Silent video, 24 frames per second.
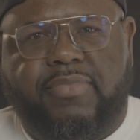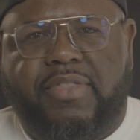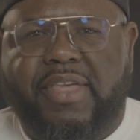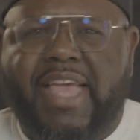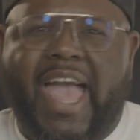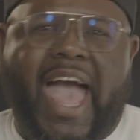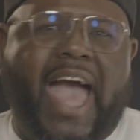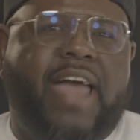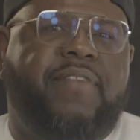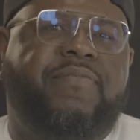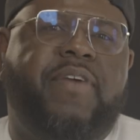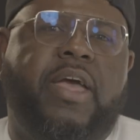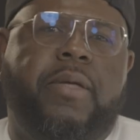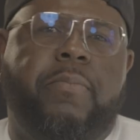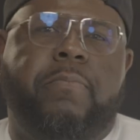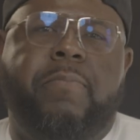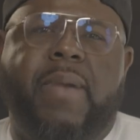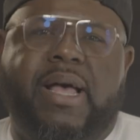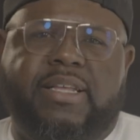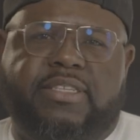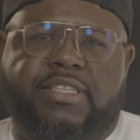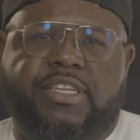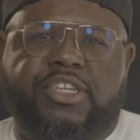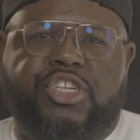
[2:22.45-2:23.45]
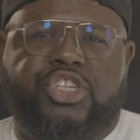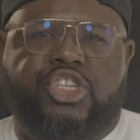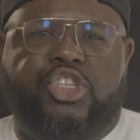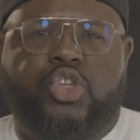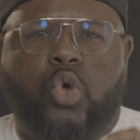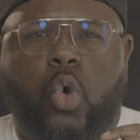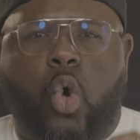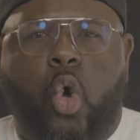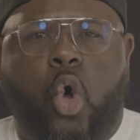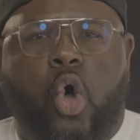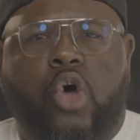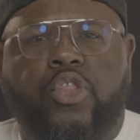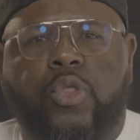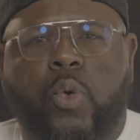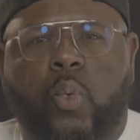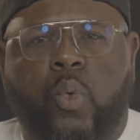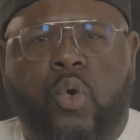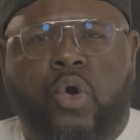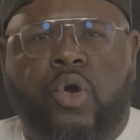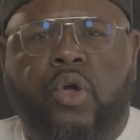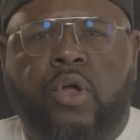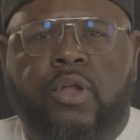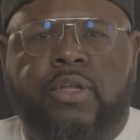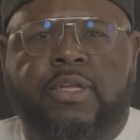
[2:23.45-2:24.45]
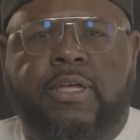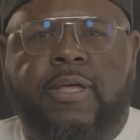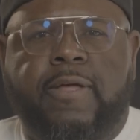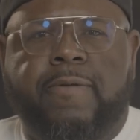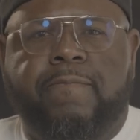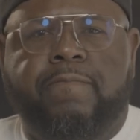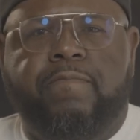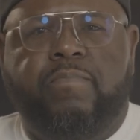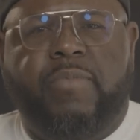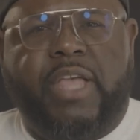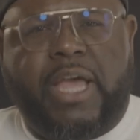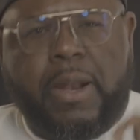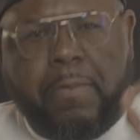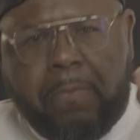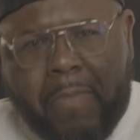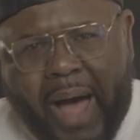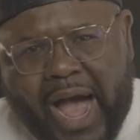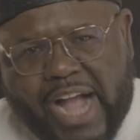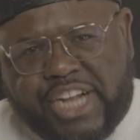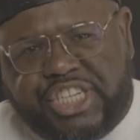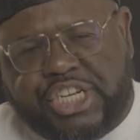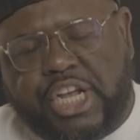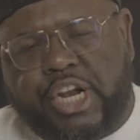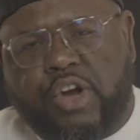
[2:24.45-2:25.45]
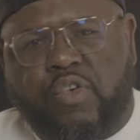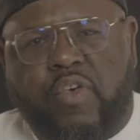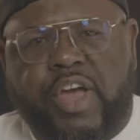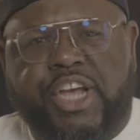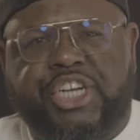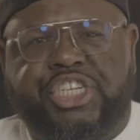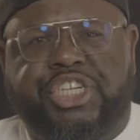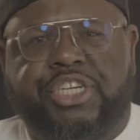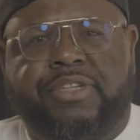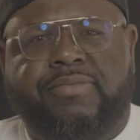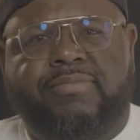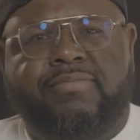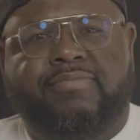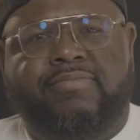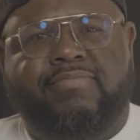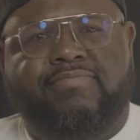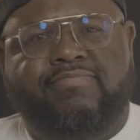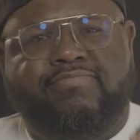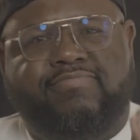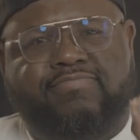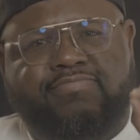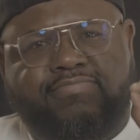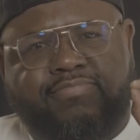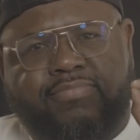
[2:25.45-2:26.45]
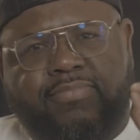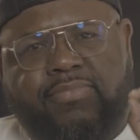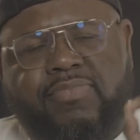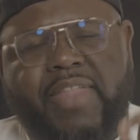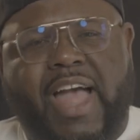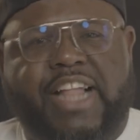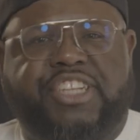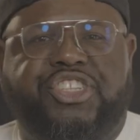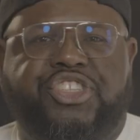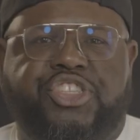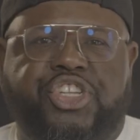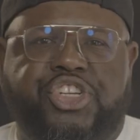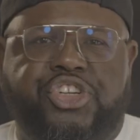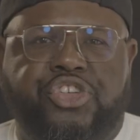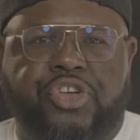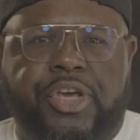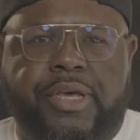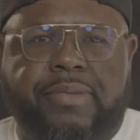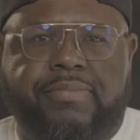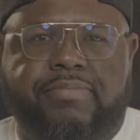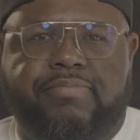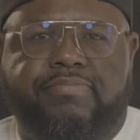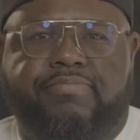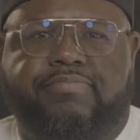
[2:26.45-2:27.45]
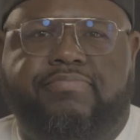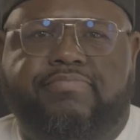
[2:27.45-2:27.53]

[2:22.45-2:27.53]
The Advent message to all the world in my generation, that's the dream.